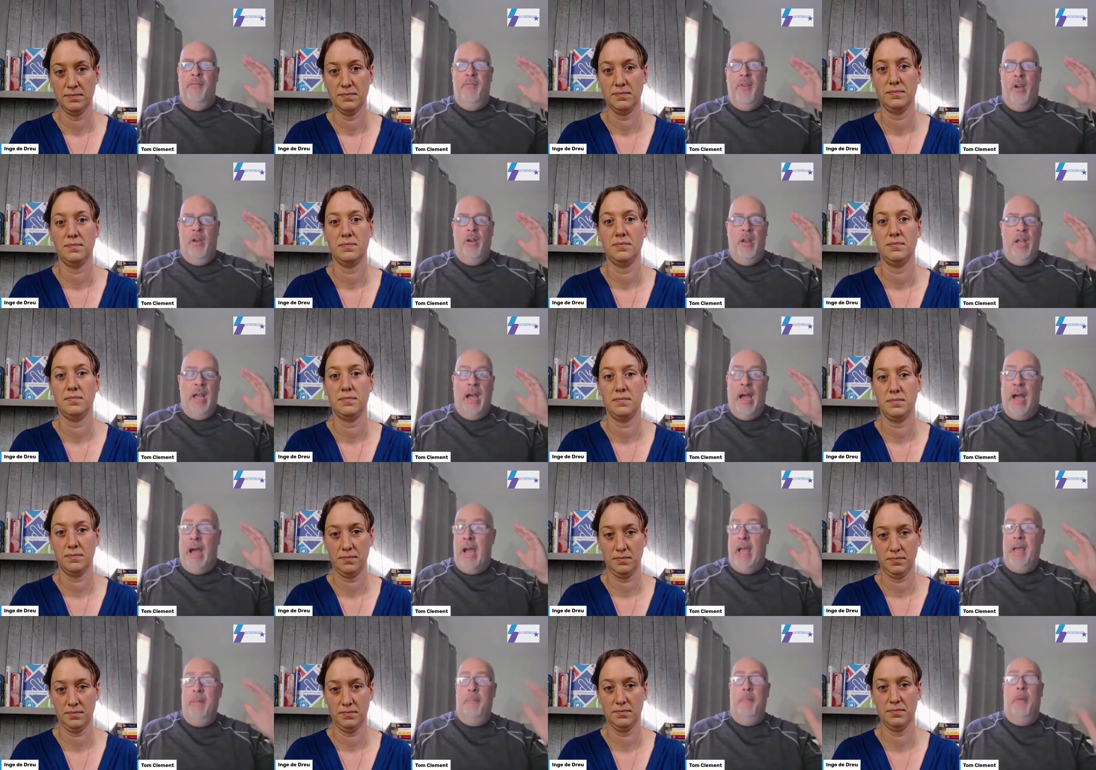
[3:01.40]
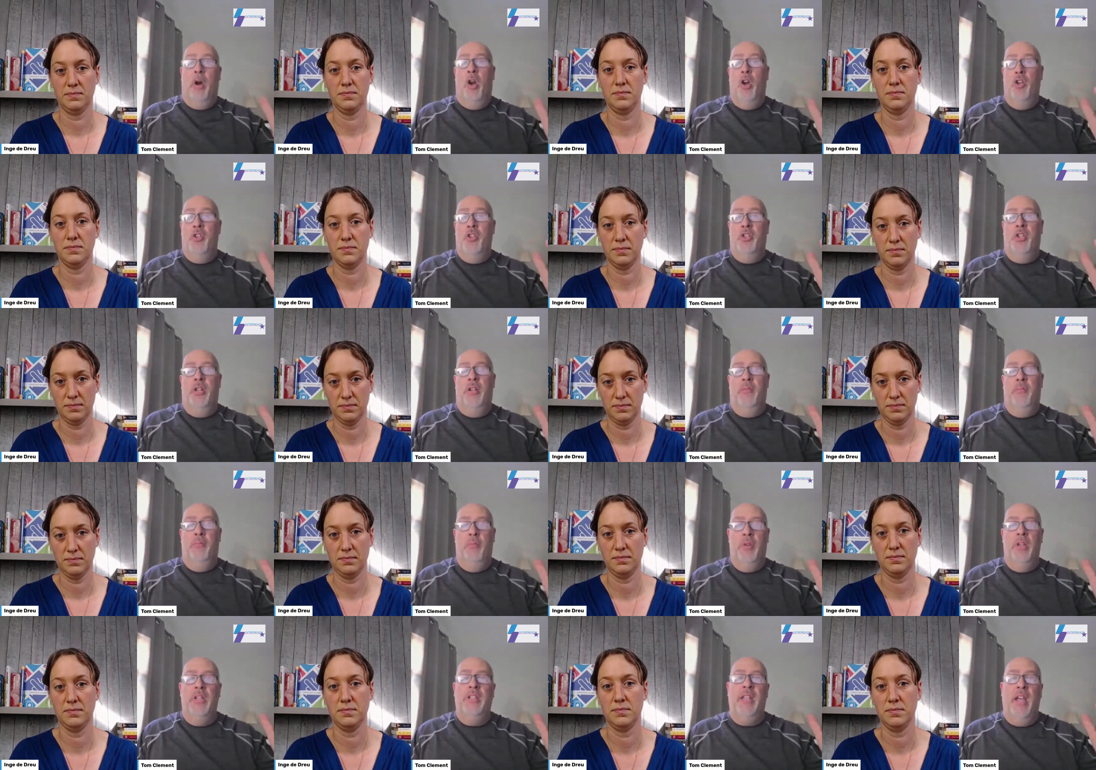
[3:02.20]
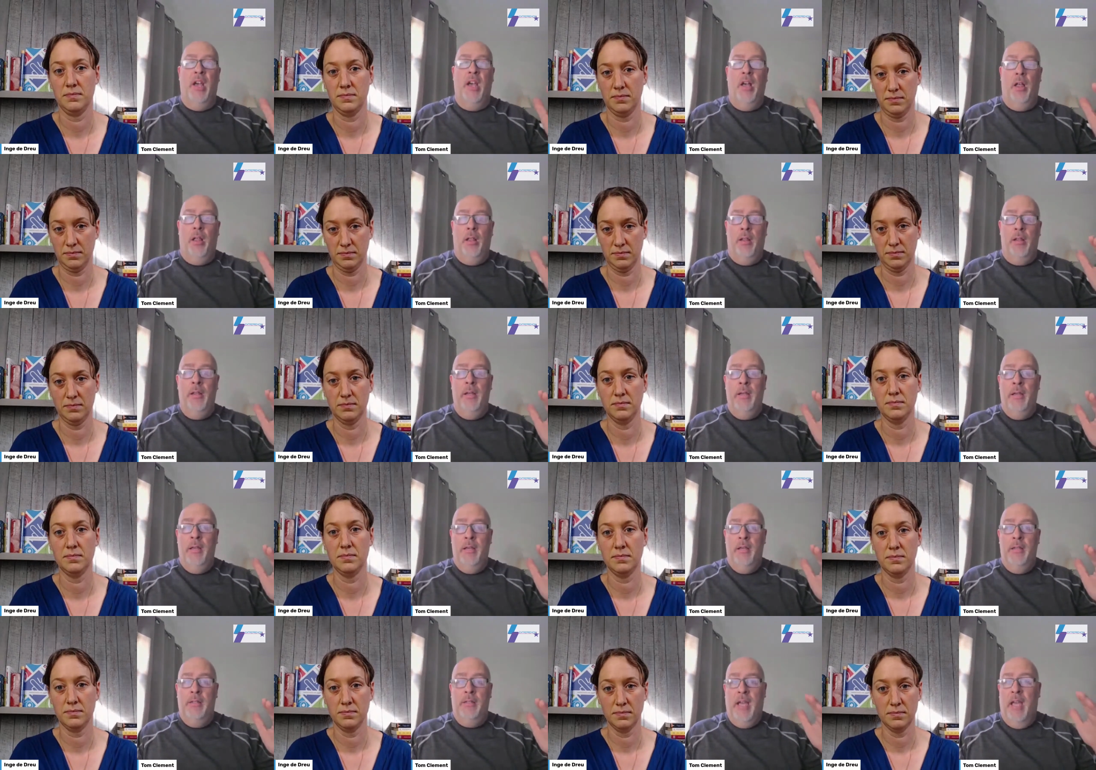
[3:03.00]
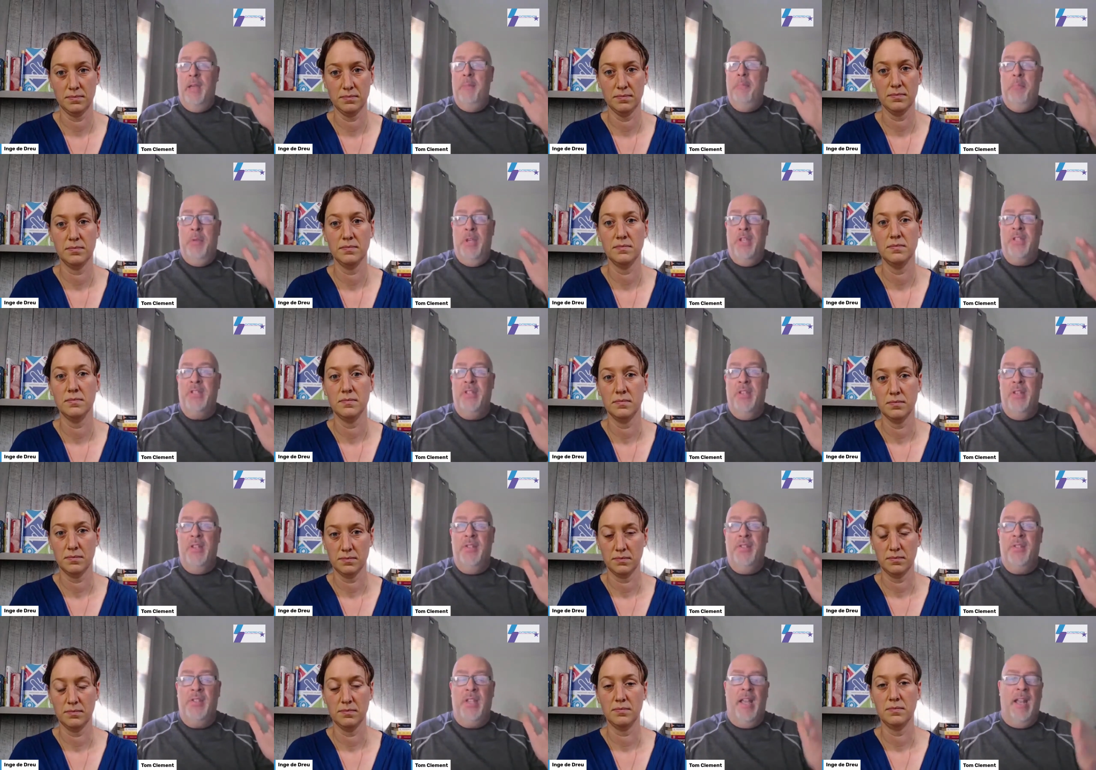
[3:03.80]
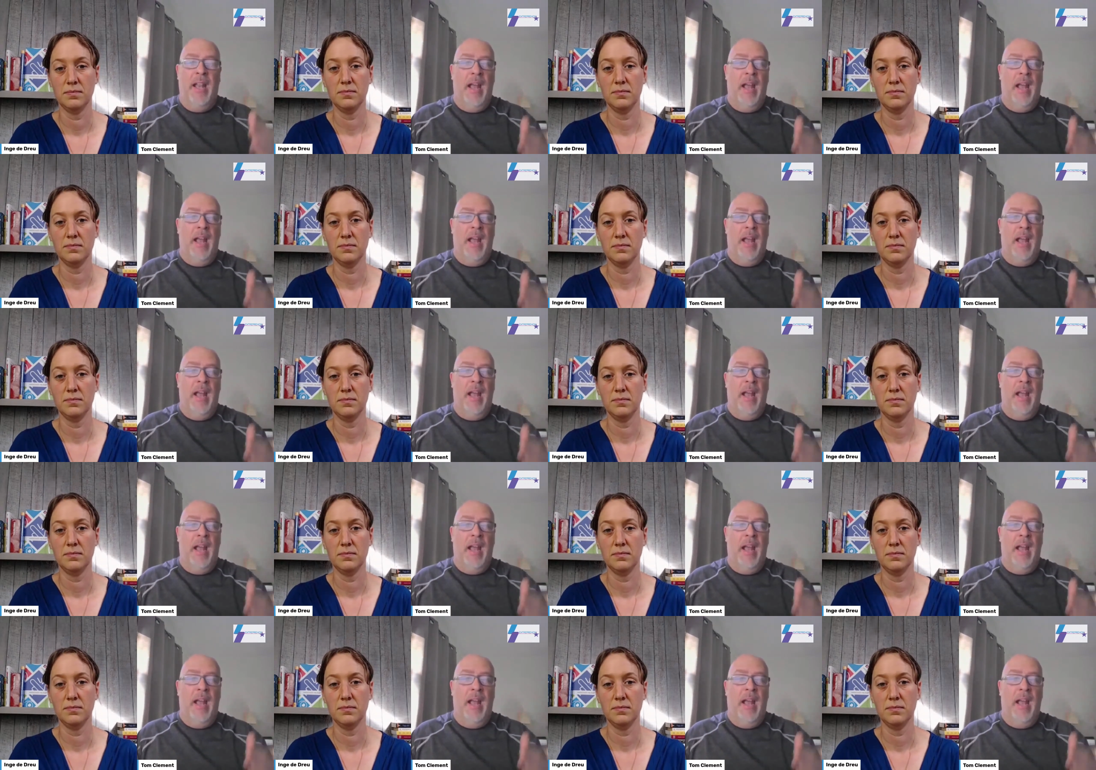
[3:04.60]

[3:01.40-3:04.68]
Speaker 1: in a very high margin retail type business,